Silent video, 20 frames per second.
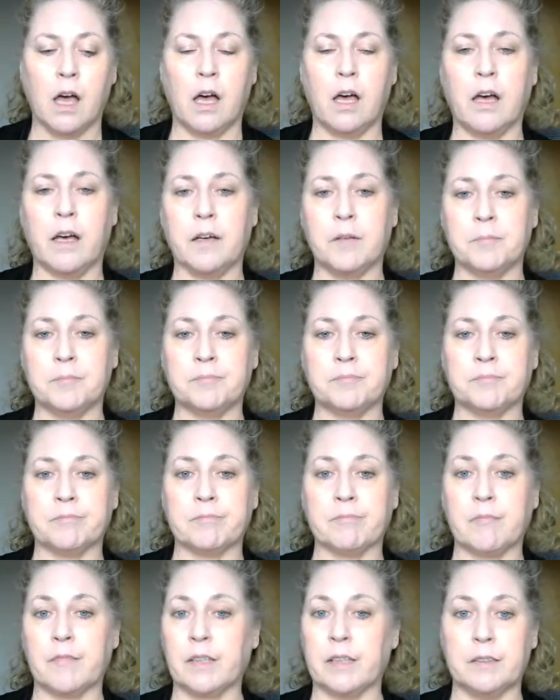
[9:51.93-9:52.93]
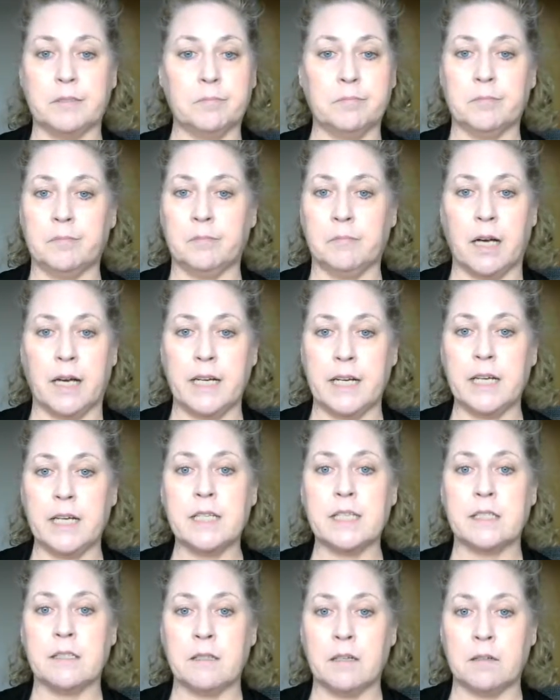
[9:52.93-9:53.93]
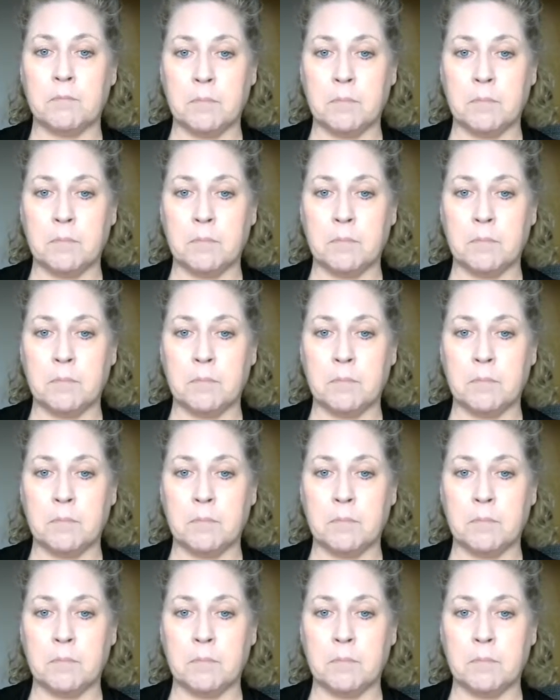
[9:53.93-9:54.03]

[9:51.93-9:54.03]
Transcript: Um, mine is